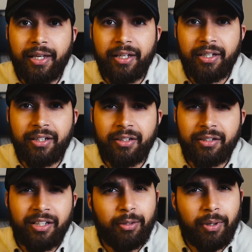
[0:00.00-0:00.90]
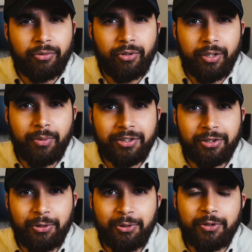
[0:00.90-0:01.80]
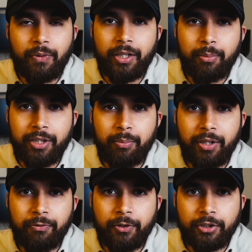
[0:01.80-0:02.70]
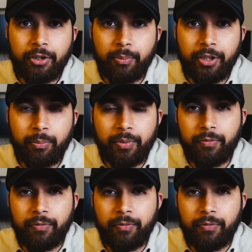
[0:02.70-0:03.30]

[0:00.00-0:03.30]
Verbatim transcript: And I think about 3 months ago is when I made my first commit,